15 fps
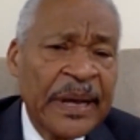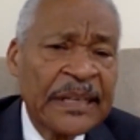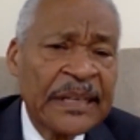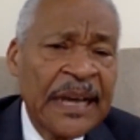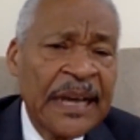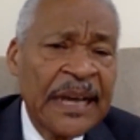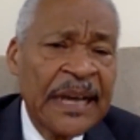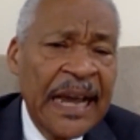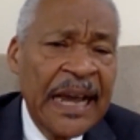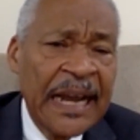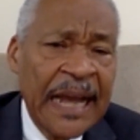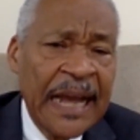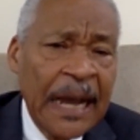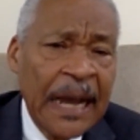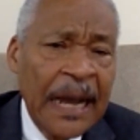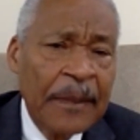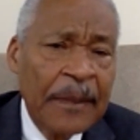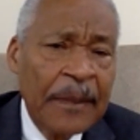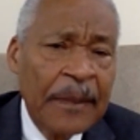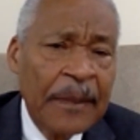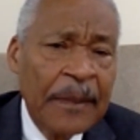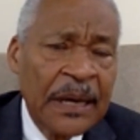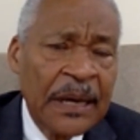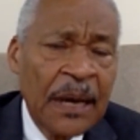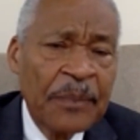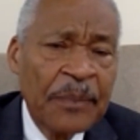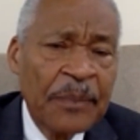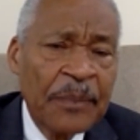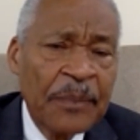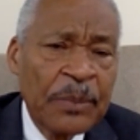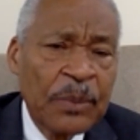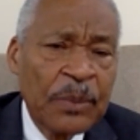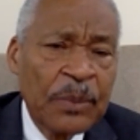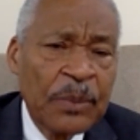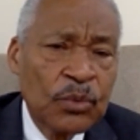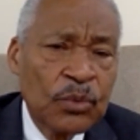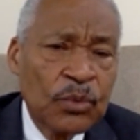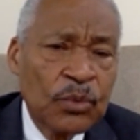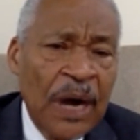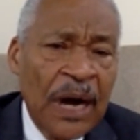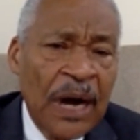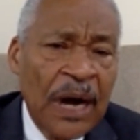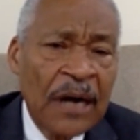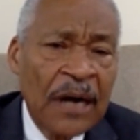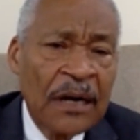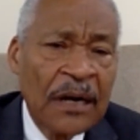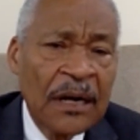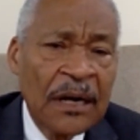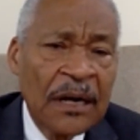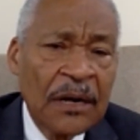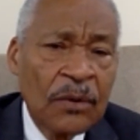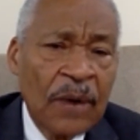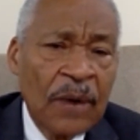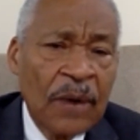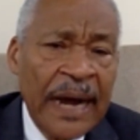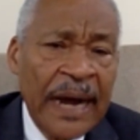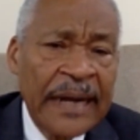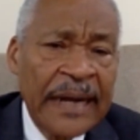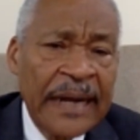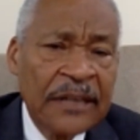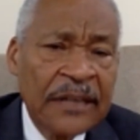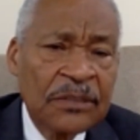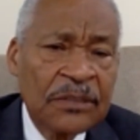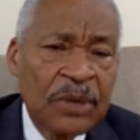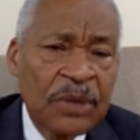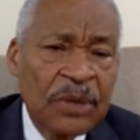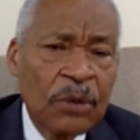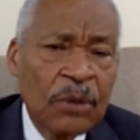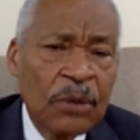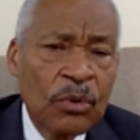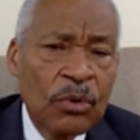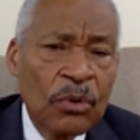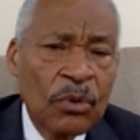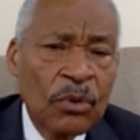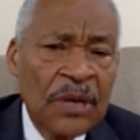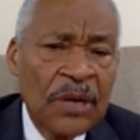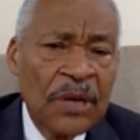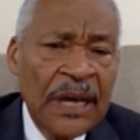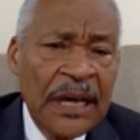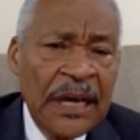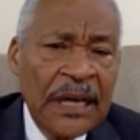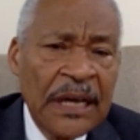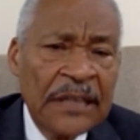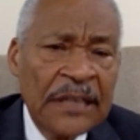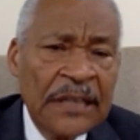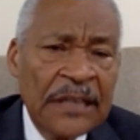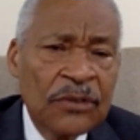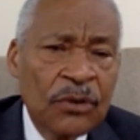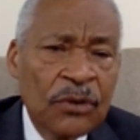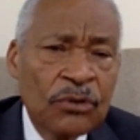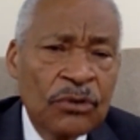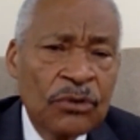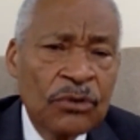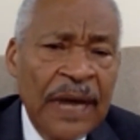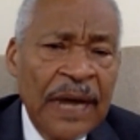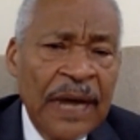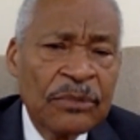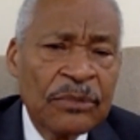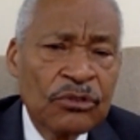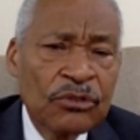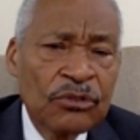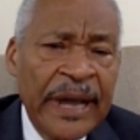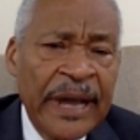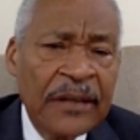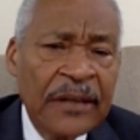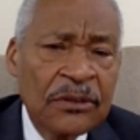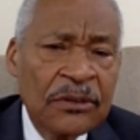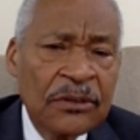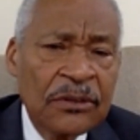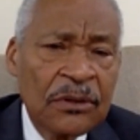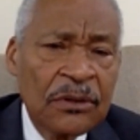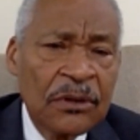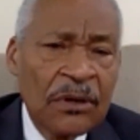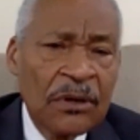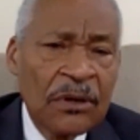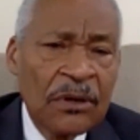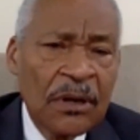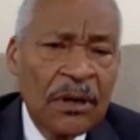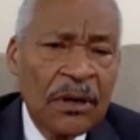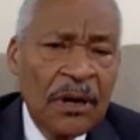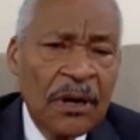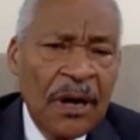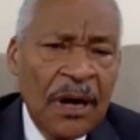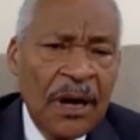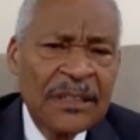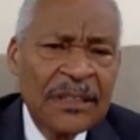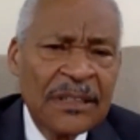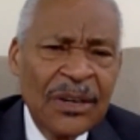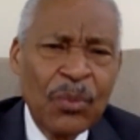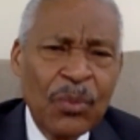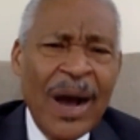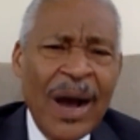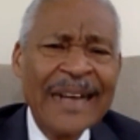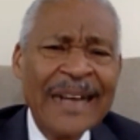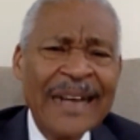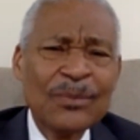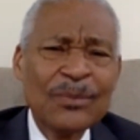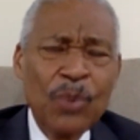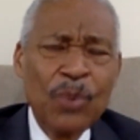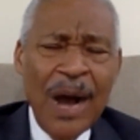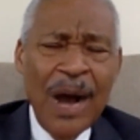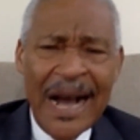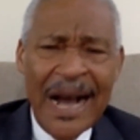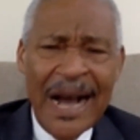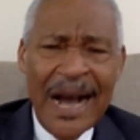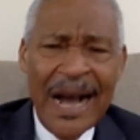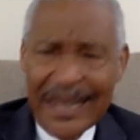in helping people who are addicts become whole. He said, no, you can't be trained. I said, what? Why?